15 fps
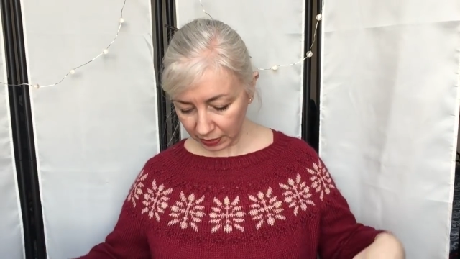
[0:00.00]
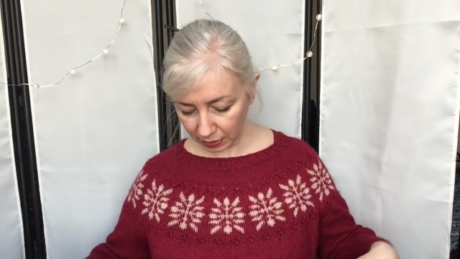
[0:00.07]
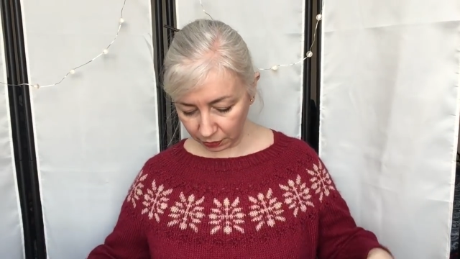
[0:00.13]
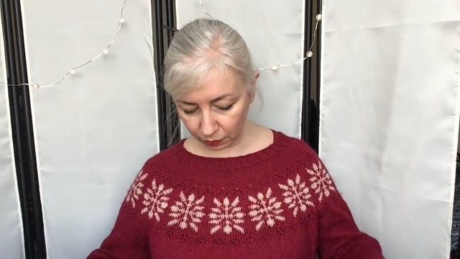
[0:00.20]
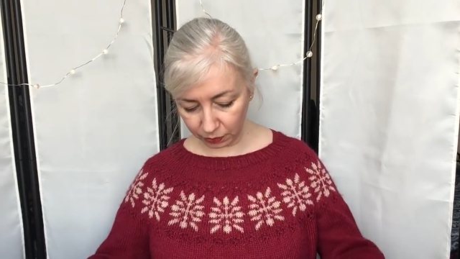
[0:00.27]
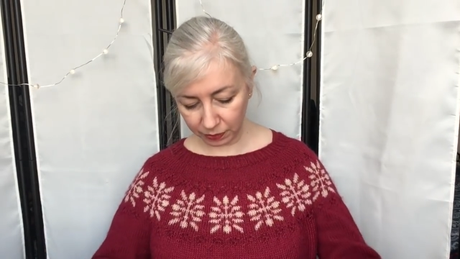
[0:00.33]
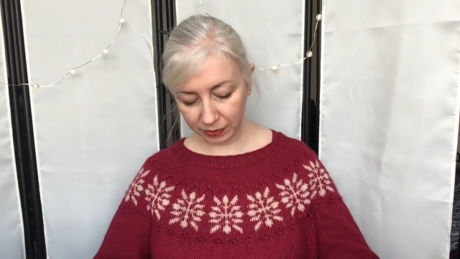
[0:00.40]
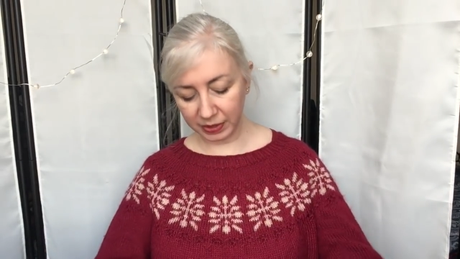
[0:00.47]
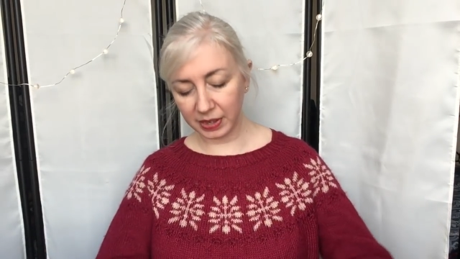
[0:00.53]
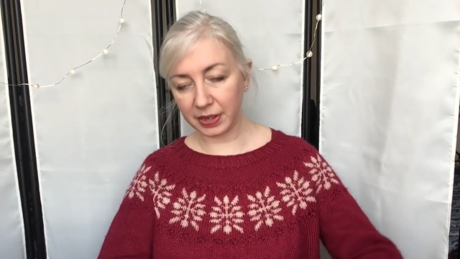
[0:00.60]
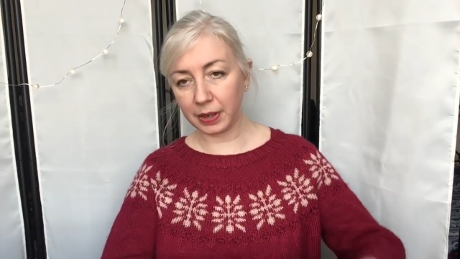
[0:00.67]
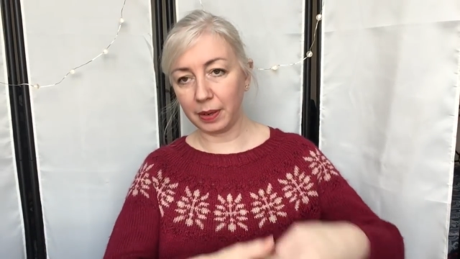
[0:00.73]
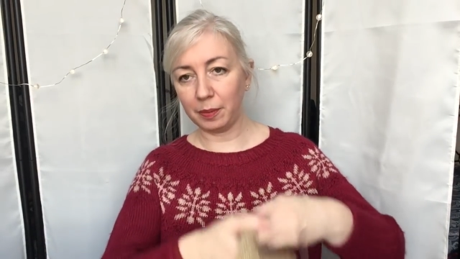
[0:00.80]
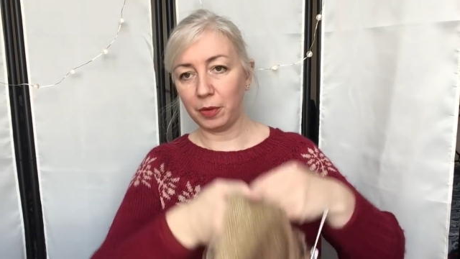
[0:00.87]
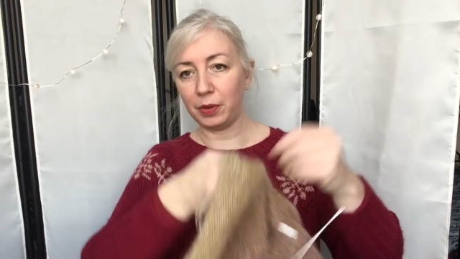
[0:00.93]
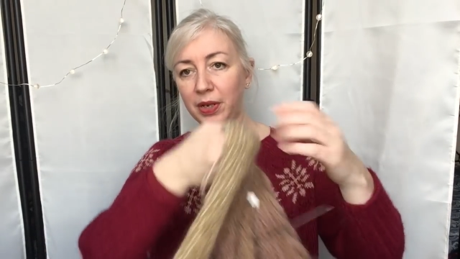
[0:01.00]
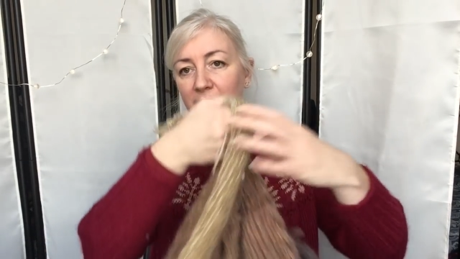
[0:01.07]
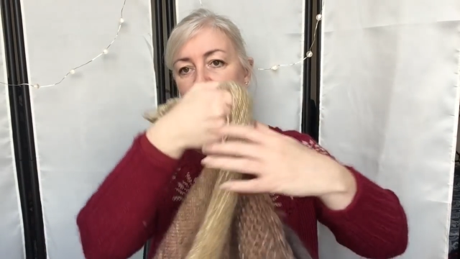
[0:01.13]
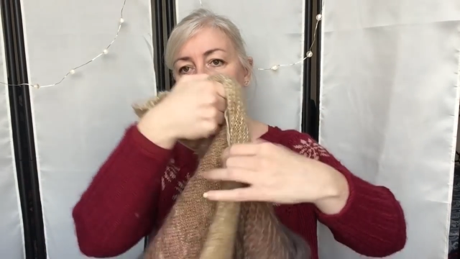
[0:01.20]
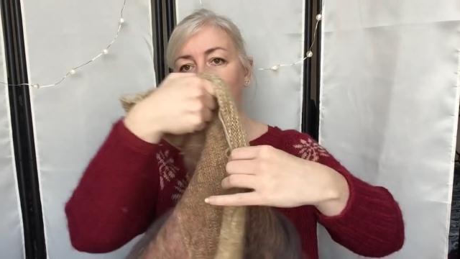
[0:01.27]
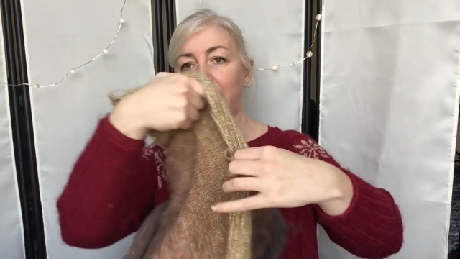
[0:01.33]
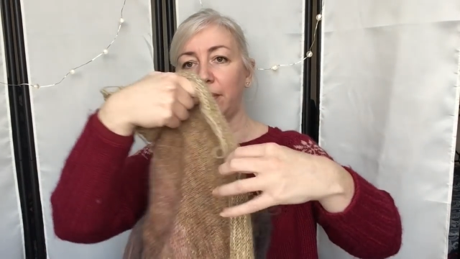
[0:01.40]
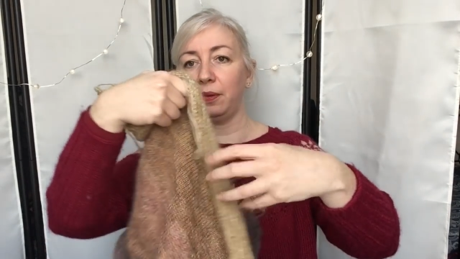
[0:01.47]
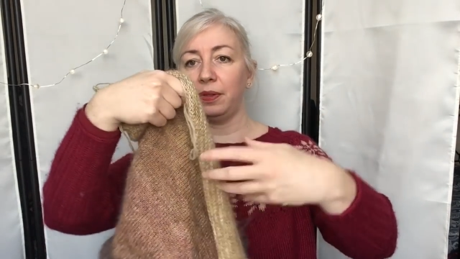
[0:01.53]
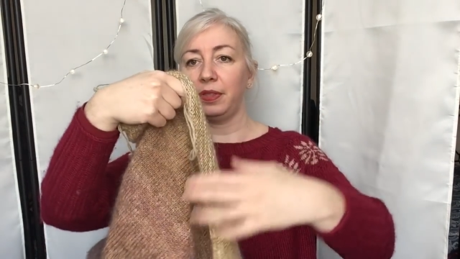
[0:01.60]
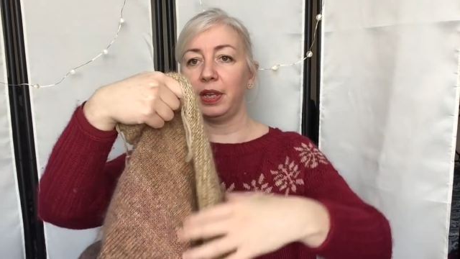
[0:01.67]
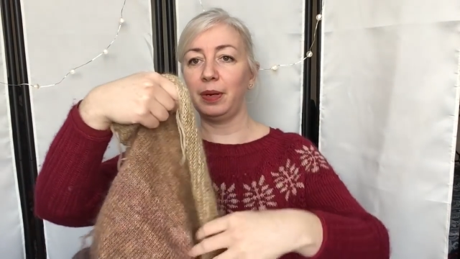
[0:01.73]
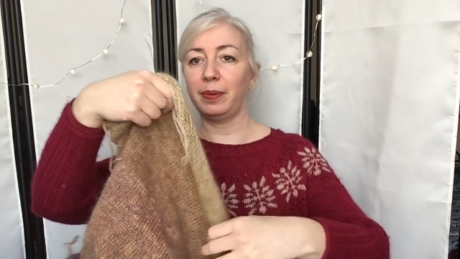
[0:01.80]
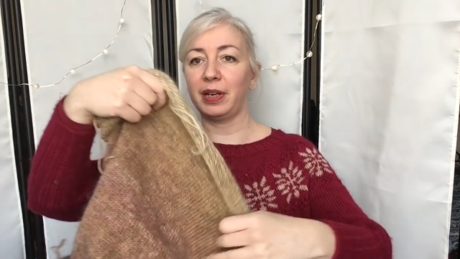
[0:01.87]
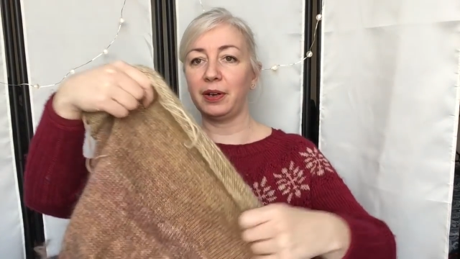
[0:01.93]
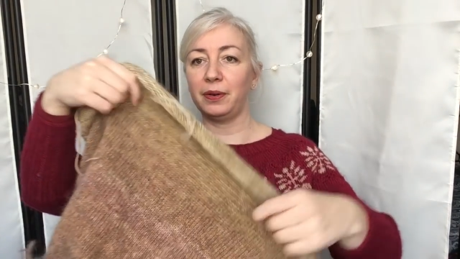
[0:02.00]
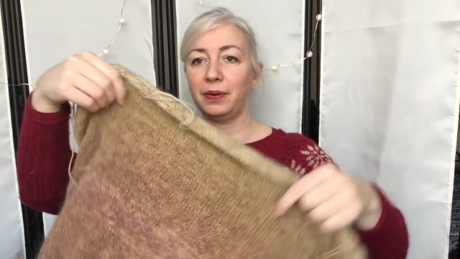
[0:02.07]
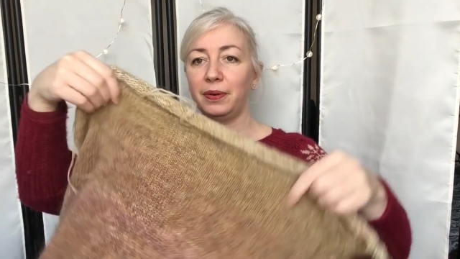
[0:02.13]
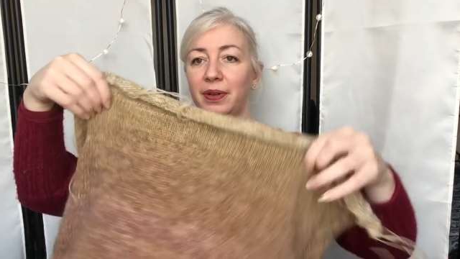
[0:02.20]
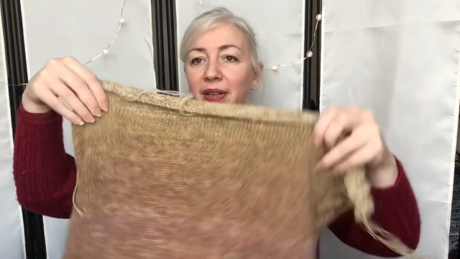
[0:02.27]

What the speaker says: Oh dear, I'm all in a tangle. There we go.